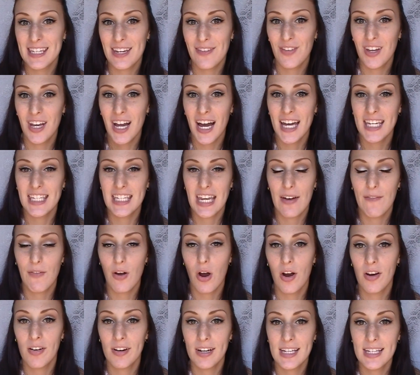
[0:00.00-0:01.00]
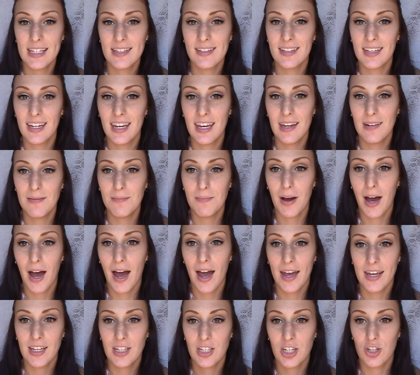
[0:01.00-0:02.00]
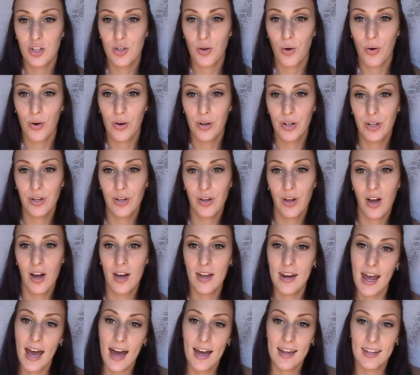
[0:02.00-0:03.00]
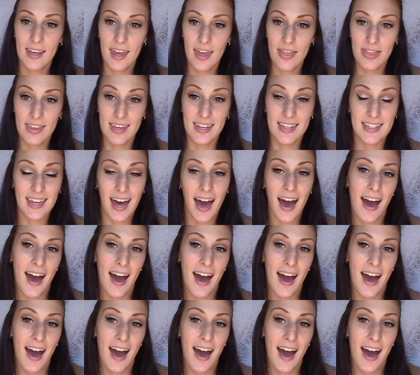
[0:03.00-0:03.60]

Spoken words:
If you guys have already seen my tutorial on how to get these